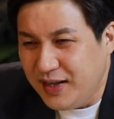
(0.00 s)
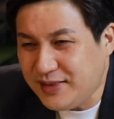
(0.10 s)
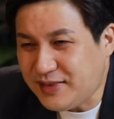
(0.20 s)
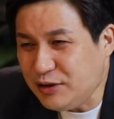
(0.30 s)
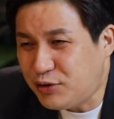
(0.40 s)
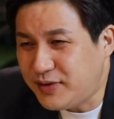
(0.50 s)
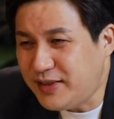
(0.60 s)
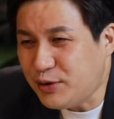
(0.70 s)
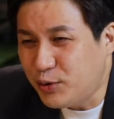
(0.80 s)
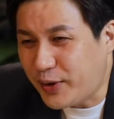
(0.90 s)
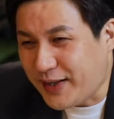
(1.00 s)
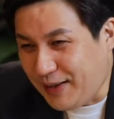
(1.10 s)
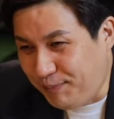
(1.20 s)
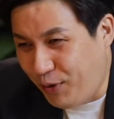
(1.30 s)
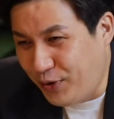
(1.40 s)
It's interesting to look
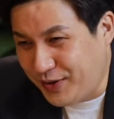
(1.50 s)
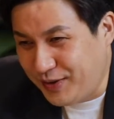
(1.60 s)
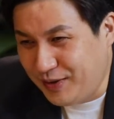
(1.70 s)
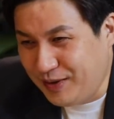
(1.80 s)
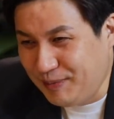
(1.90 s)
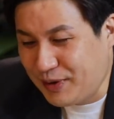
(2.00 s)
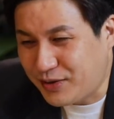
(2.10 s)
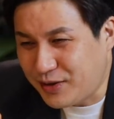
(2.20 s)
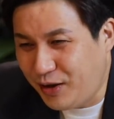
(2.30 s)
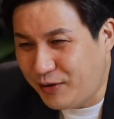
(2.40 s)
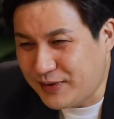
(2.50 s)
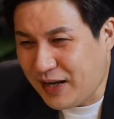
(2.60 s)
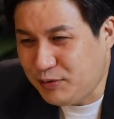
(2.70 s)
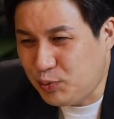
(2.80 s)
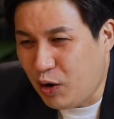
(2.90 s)
at that point because a lot of
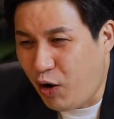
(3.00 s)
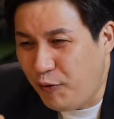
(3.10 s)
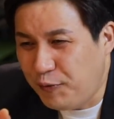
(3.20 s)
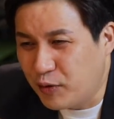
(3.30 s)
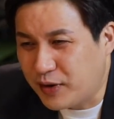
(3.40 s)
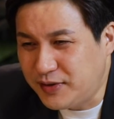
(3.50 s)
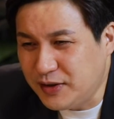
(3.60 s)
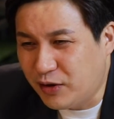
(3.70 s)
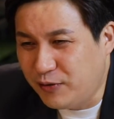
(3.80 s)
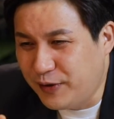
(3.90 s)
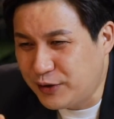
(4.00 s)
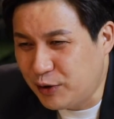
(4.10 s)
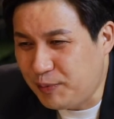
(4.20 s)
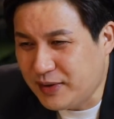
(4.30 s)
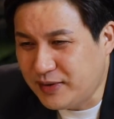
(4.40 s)
times we're all focusing on
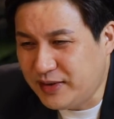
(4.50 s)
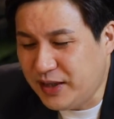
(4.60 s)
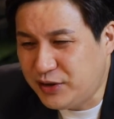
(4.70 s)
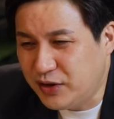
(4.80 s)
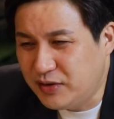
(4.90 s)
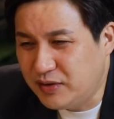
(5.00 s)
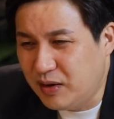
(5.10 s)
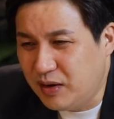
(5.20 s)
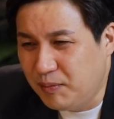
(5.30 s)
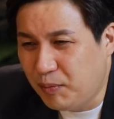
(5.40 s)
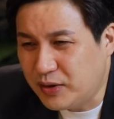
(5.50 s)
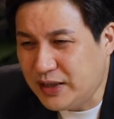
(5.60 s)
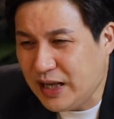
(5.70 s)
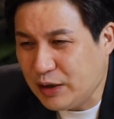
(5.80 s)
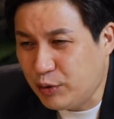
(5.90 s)
virtual presentations,
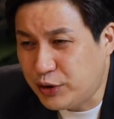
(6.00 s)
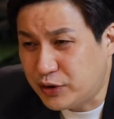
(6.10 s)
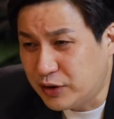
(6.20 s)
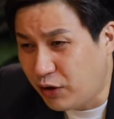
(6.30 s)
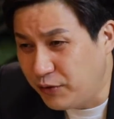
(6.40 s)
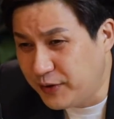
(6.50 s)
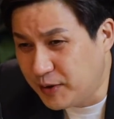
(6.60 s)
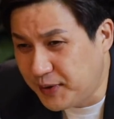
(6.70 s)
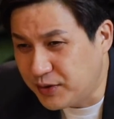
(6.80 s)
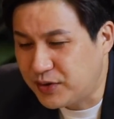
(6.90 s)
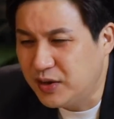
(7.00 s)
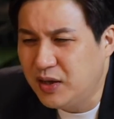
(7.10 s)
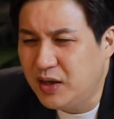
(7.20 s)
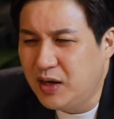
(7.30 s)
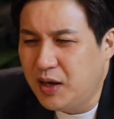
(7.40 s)
body language, the non-verbals.
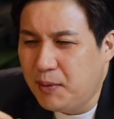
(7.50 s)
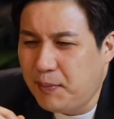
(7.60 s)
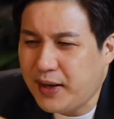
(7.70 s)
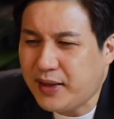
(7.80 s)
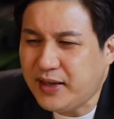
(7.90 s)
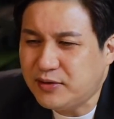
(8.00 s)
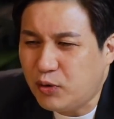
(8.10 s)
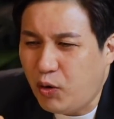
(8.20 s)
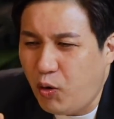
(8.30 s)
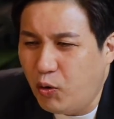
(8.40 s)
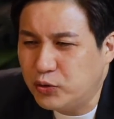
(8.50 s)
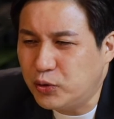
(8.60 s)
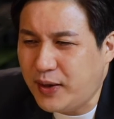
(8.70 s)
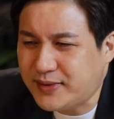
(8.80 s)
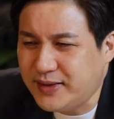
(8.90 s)
But I think it's
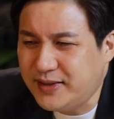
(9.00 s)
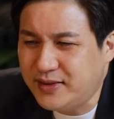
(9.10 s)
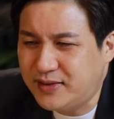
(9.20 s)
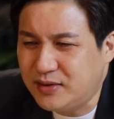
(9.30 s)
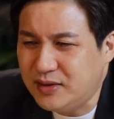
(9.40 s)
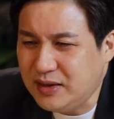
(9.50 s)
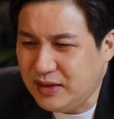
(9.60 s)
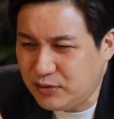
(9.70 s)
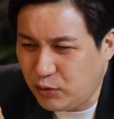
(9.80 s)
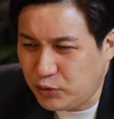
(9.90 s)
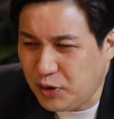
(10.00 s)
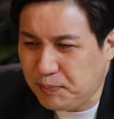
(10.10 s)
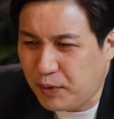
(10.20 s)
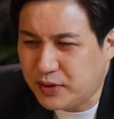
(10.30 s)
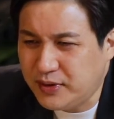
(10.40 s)
also as leaders, it's also
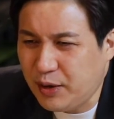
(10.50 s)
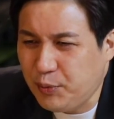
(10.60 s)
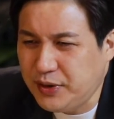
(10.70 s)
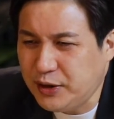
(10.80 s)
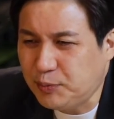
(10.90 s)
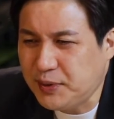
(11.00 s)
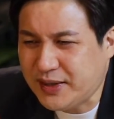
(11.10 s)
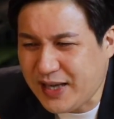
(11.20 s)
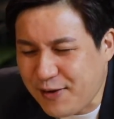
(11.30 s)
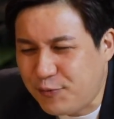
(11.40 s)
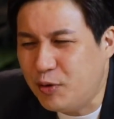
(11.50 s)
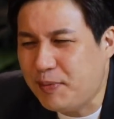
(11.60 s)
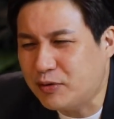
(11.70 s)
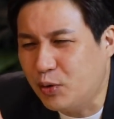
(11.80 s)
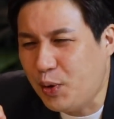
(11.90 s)
important that we need to be careful
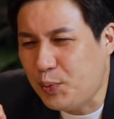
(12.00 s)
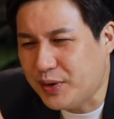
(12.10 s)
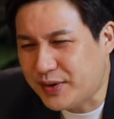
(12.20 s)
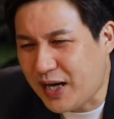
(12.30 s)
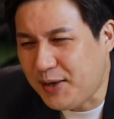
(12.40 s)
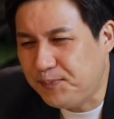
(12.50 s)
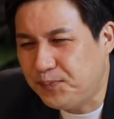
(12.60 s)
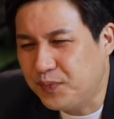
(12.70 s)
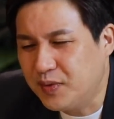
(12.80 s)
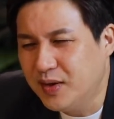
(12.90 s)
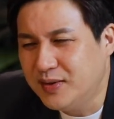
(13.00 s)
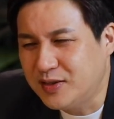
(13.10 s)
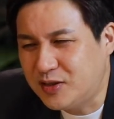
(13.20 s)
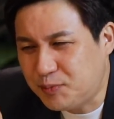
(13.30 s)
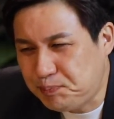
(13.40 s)
about the way we type,
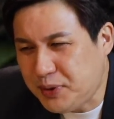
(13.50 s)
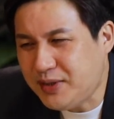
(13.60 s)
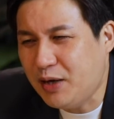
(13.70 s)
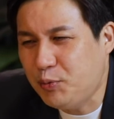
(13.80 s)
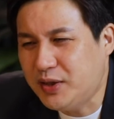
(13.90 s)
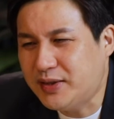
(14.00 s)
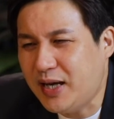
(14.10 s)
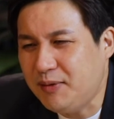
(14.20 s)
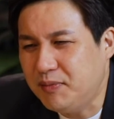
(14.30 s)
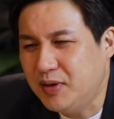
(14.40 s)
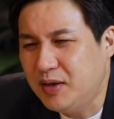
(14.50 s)
the speed that we type,